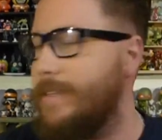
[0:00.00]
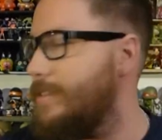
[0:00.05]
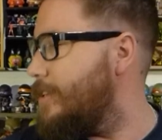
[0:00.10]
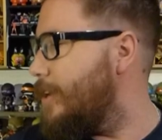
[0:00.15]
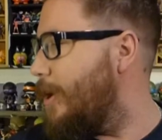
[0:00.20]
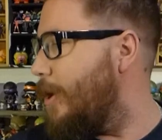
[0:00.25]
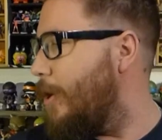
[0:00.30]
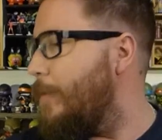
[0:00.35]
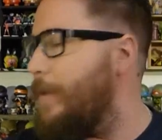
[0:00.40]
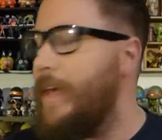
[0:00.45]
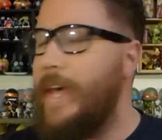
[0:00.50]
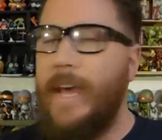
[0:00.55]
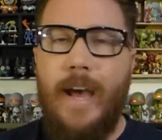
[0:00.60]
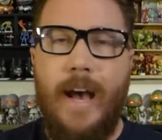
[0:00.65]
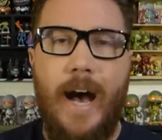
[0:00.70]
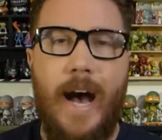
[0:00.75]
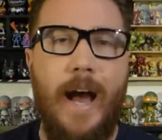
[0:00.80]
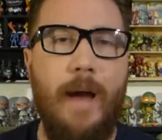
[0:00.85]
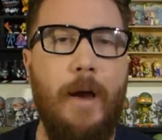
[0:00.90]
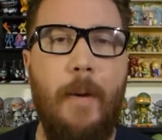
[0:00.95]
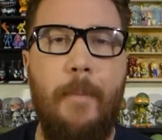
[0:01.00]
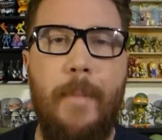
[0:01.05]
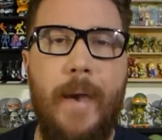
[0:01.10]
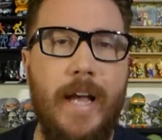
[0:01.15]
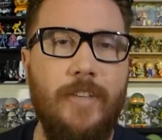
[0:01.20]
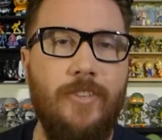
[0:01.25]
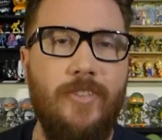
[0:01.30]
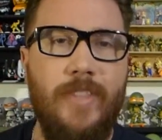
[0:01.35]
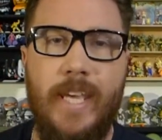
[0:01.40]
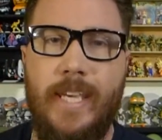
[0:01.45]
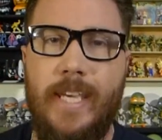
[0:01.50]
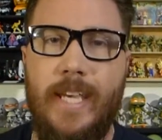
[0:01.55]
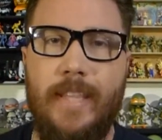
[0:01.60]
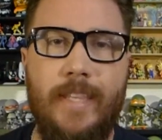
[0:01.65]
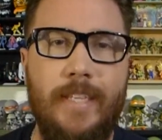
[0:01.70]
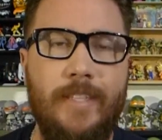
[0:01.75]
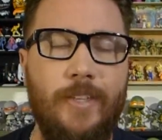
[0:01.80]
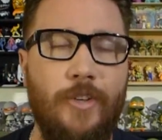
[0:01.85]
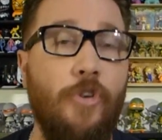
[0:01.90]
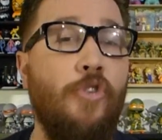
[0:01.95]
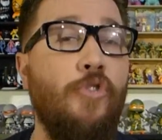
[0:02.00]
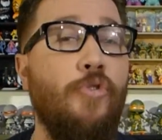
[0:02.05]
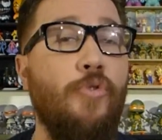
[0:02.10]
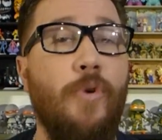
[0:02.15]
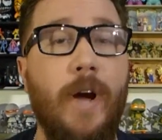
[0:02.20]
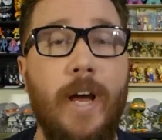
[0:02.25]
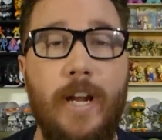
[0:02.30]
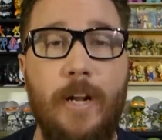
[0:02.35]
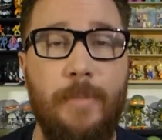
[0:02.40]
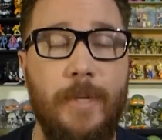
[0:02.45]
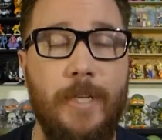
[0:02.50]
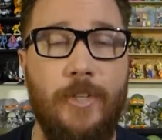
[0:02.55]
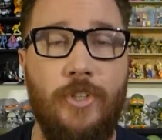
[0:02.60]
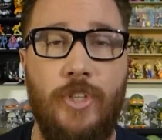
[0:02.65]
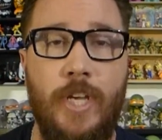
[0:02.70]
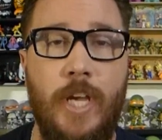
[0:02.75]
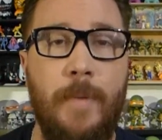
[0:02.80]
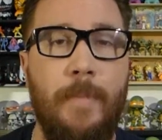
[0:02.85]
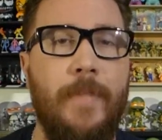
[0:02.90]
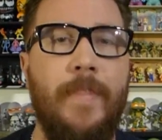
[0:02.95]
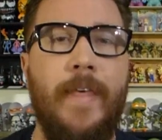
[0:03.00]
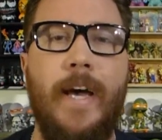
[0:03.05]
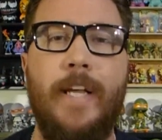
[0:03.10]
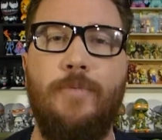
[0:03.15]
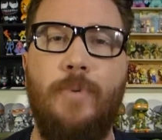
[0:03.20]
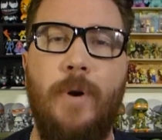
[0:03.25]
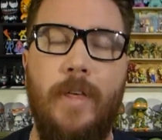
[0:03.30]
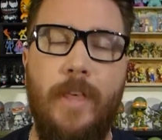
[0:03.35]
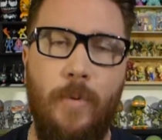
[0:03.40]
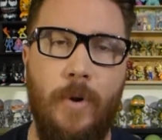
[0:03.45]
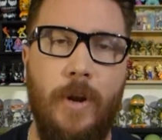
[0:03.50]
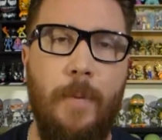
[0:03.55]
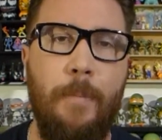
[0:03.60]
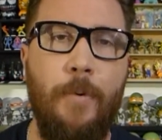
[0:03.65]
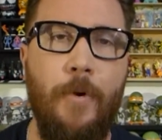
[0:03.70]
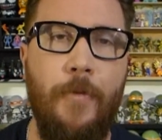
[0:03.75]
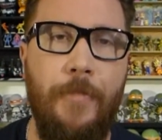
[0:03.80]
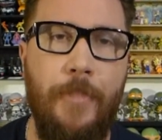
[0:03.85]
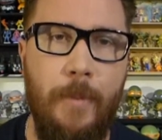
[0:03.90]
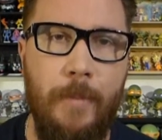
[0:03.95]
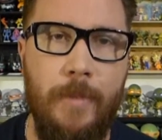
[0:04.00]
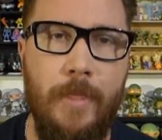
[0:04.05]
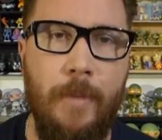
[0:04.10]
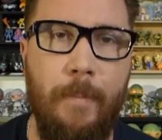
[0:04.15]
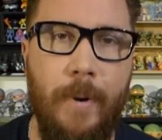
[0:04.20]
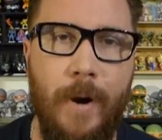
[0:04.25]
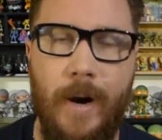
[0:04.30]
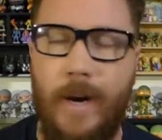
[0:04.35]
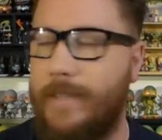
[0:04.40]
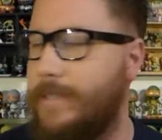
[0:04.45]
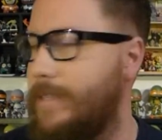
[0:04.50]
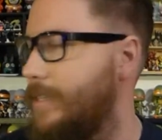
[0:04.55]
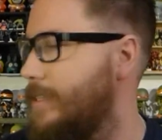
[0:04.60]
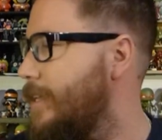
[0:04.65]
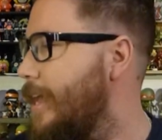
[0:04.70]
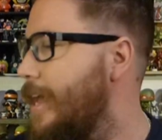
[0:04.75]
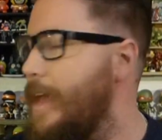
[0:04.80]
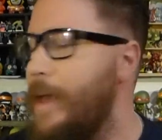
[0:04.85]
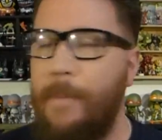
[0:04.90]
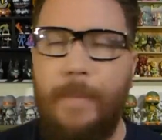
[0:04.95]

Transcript: So I imagine they get these incredibly cheap, and that's why they want to put them in the boxes.